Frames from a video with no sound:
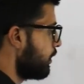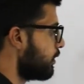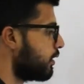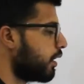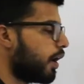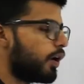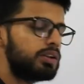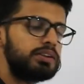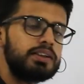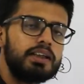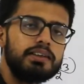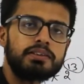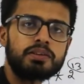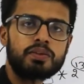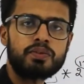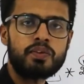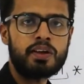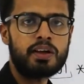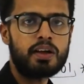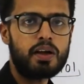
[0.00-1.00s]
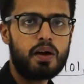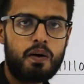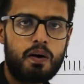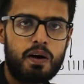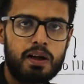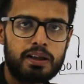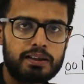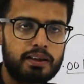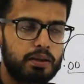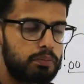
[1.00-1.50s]
Now just fill
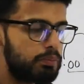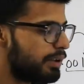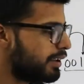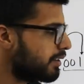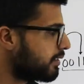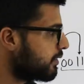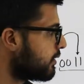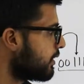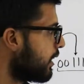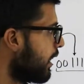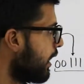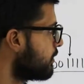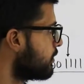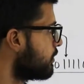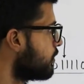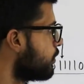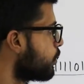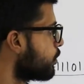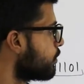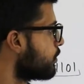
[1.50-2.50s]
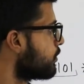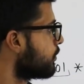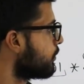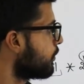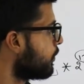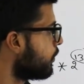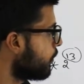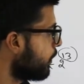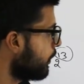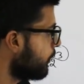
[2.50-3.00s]
all the bits as zeros.
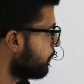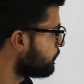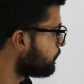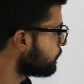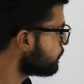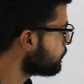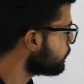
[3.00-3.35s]
Okay.